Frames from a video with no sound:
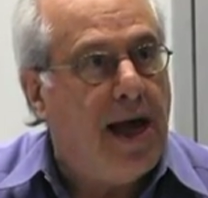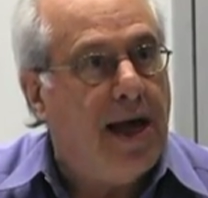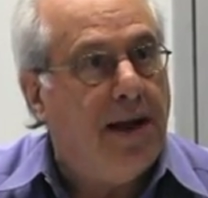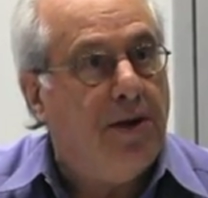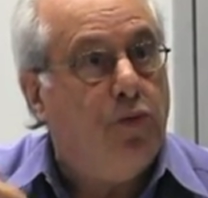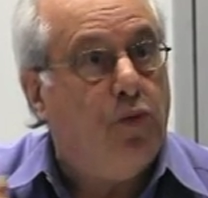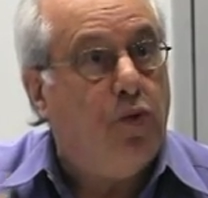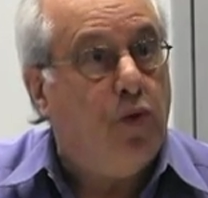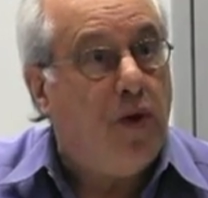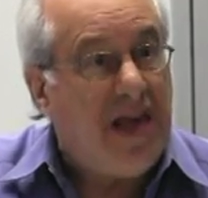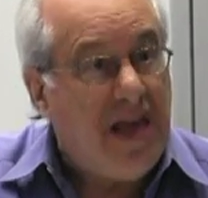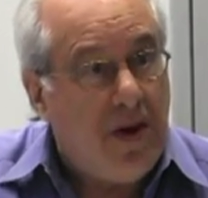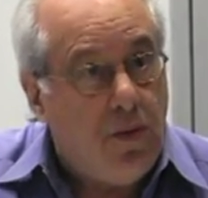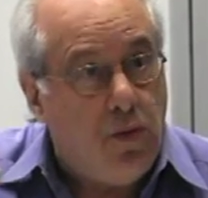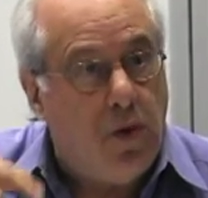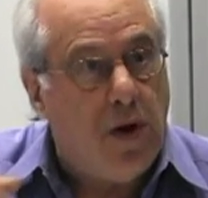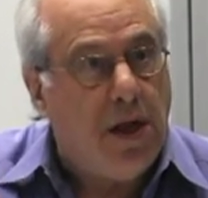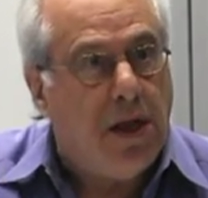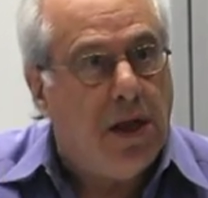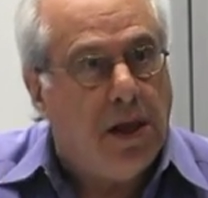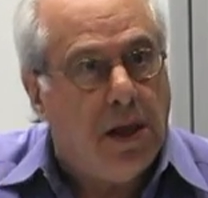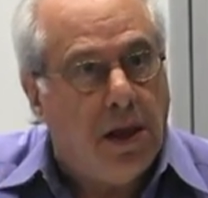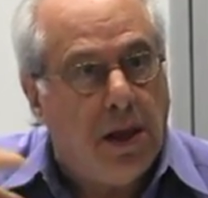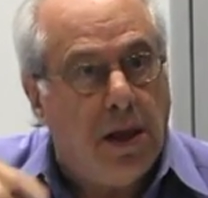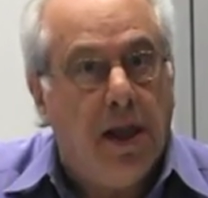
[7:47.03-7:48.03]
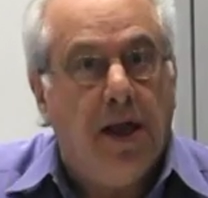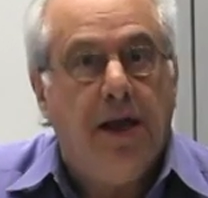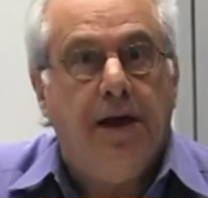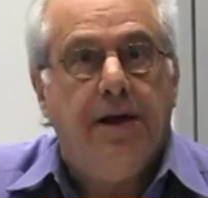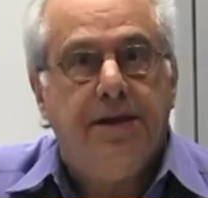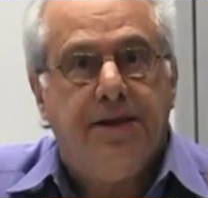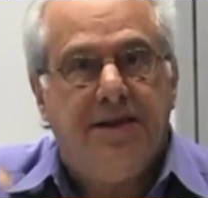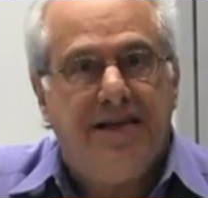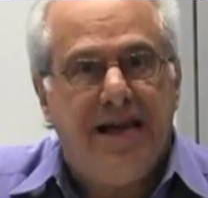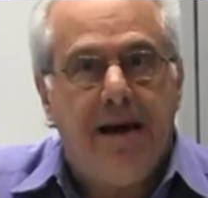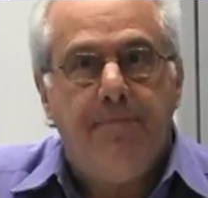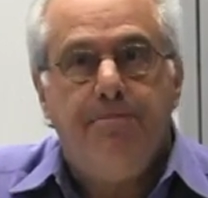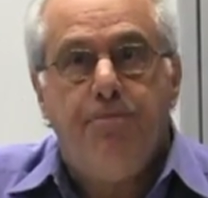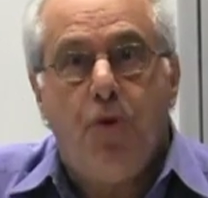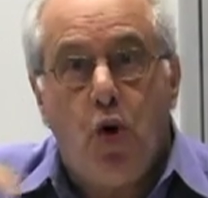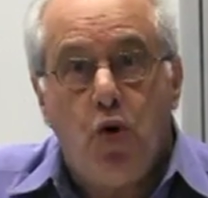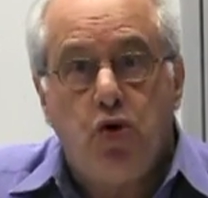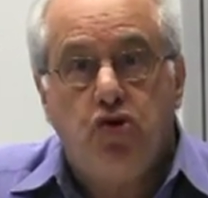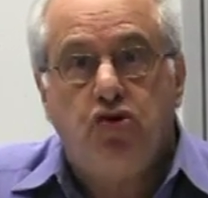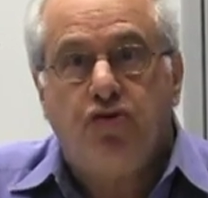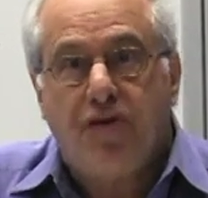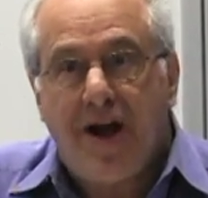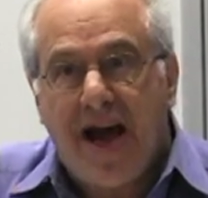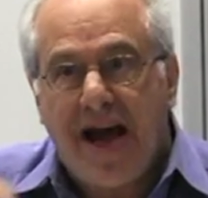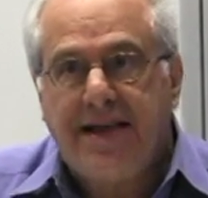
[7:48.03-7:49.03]
and we will
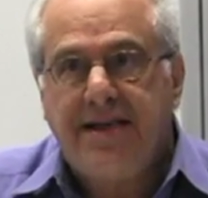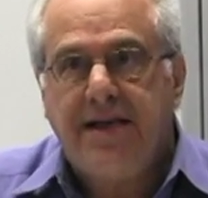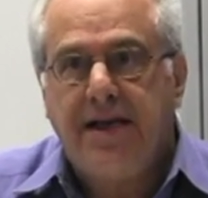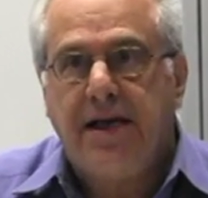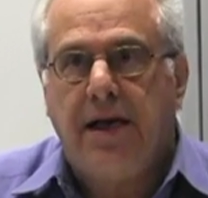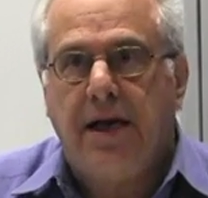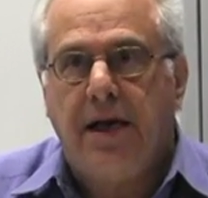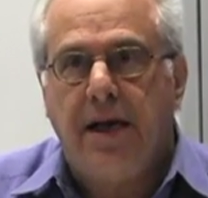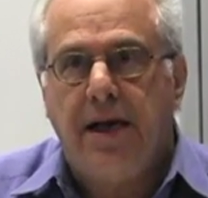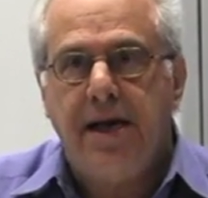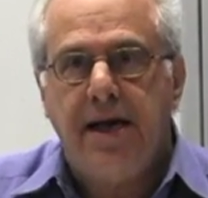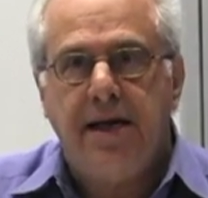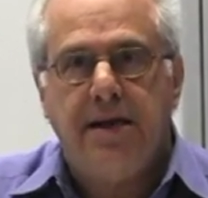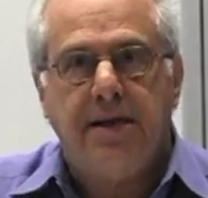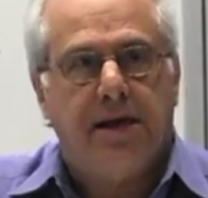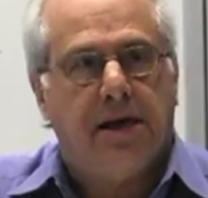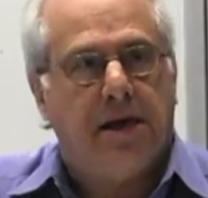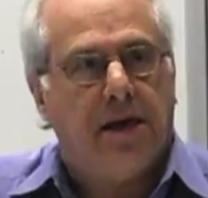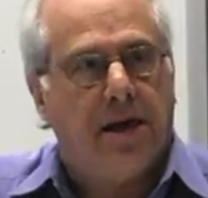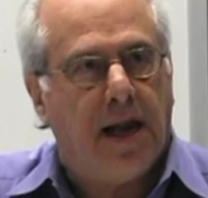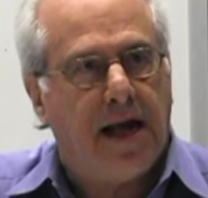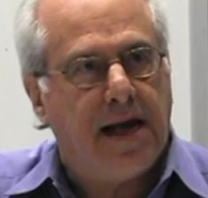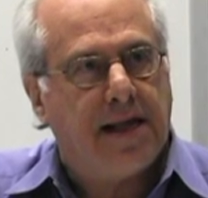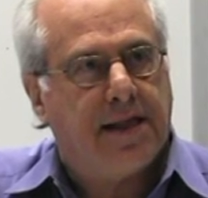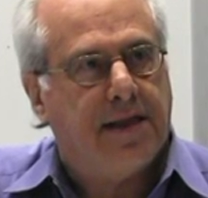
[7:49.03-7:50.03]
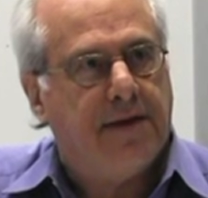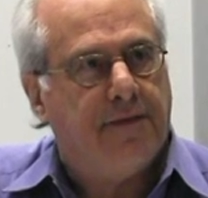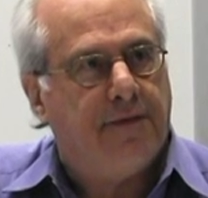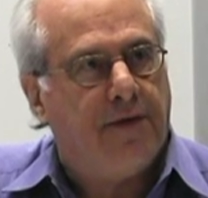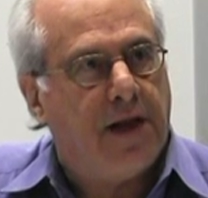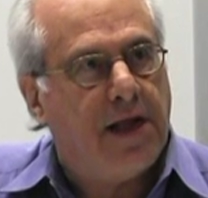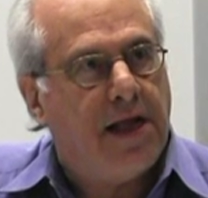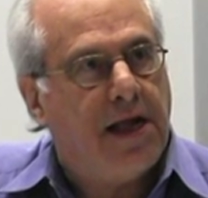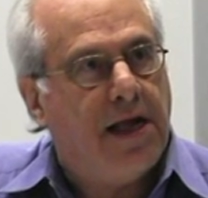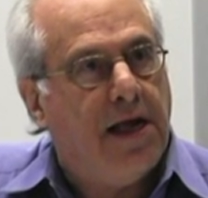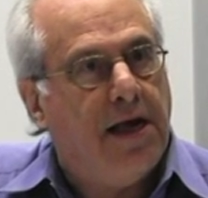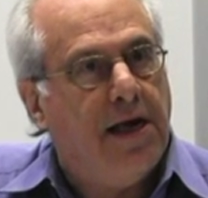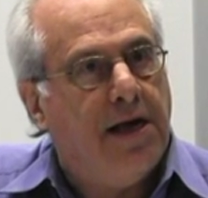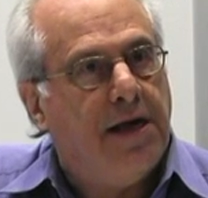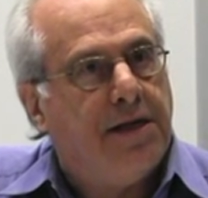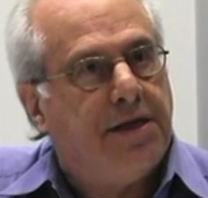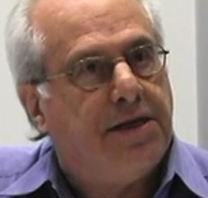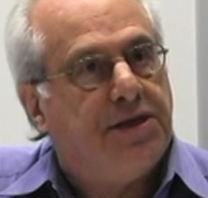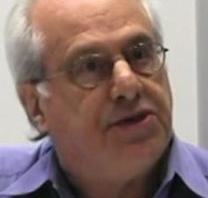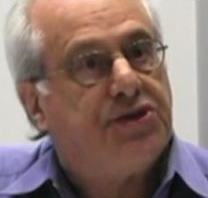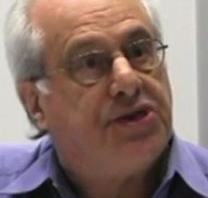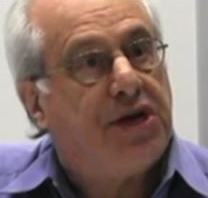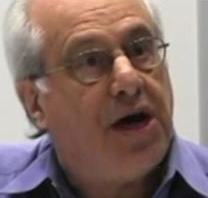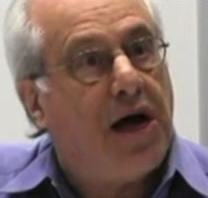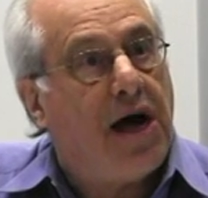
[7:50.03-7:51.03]
democratically and collectively
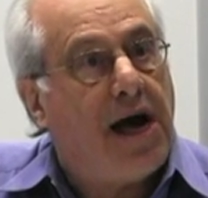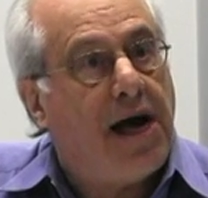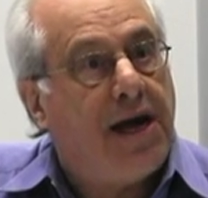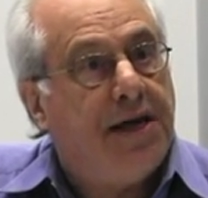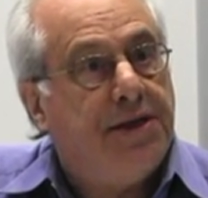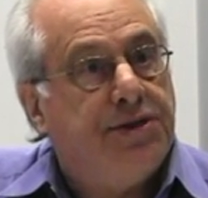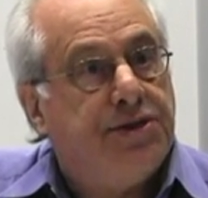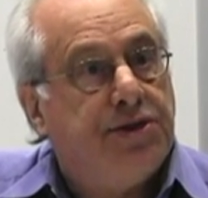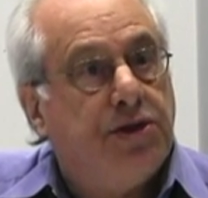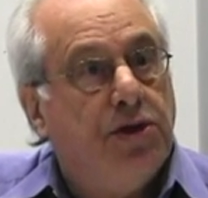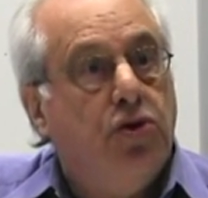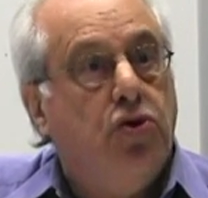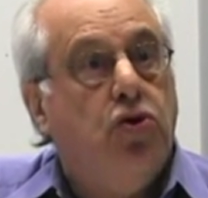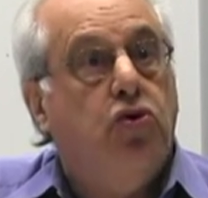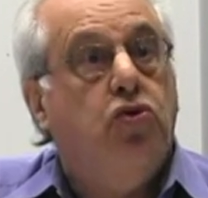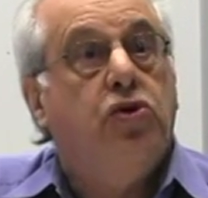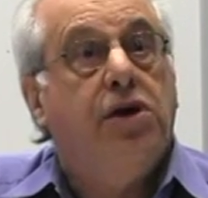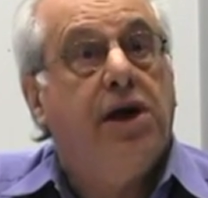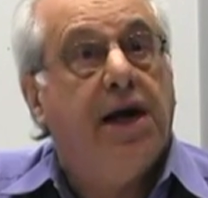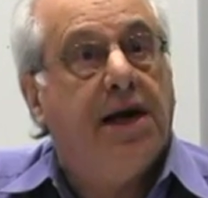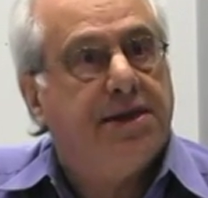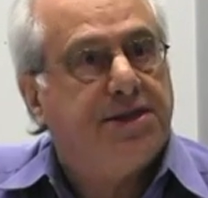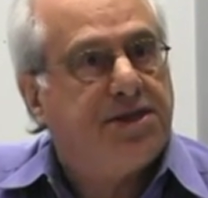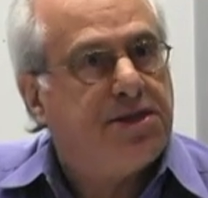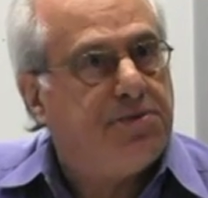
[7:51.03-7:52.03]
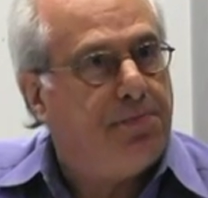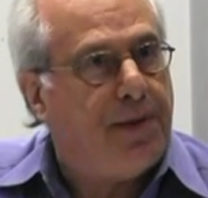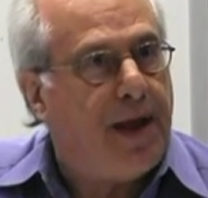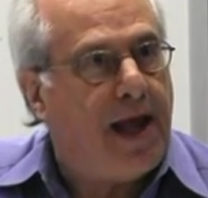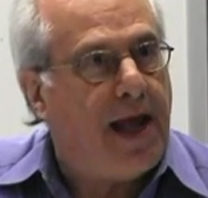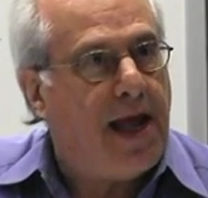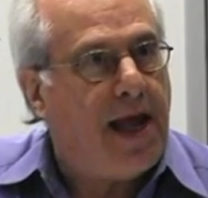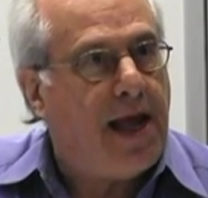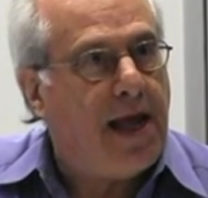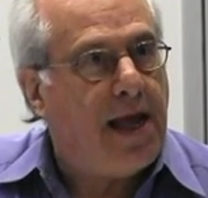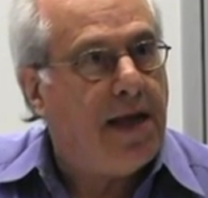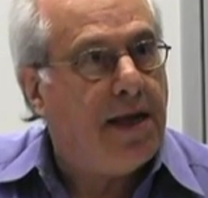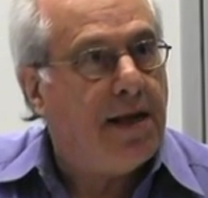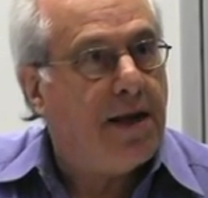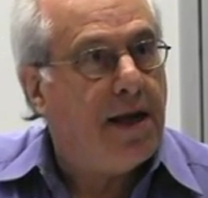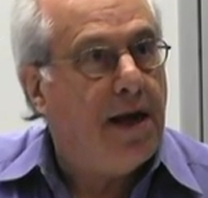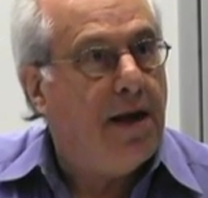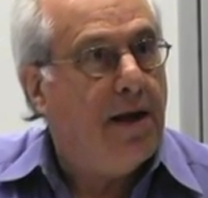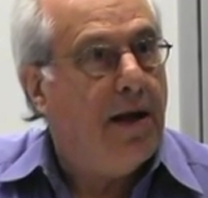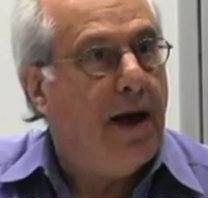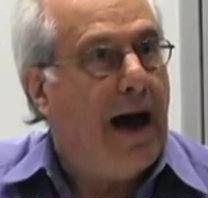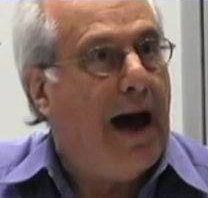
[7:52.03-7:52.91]
decide who gets paid,